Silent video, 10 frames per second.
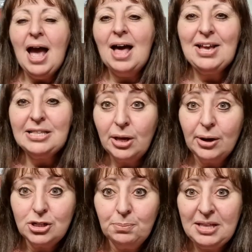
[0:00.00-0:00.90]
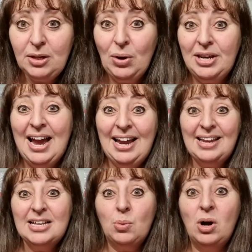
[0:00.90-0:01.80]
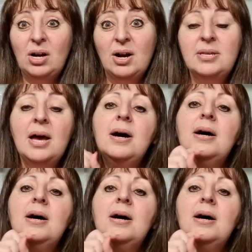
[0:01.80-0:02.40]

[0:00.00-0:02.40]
and that's going to be the winner. And guess what, guys?